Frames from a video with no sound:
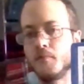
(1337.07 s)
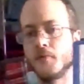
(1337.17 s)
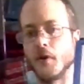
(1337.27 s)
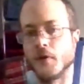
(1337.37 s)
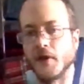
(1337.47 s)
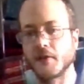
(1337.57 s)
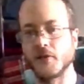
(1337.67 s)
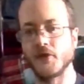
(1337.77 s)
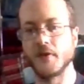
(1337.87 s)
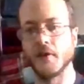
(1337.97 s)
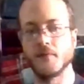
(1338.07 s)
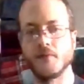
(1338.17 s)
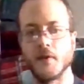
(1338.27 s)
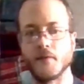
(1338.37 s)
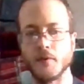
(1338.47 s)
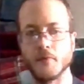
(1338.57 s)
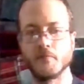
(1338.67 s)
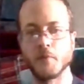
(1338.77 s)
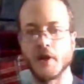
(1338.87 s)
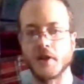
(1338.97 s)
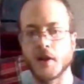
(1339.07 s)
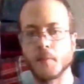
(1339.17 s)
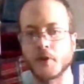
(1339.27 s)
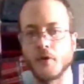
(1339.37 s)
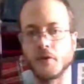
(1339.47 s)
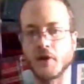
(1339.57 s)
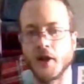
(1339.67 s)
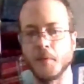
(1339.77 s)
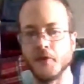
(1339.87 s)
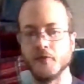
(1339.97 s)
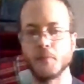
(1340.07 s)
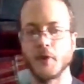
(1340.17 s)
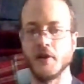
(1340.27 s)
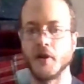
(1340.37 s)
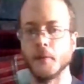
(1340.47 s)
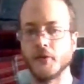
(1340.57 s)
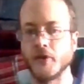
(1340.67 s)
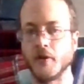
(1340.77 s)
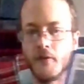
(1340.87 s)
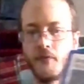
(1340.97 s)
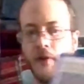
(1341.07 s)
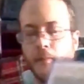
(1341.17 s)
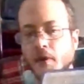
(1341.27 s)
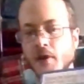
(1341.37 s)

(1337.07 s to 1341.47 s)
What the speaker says: all that good stuff. If you've played a Kemco game, you've played almost all of them,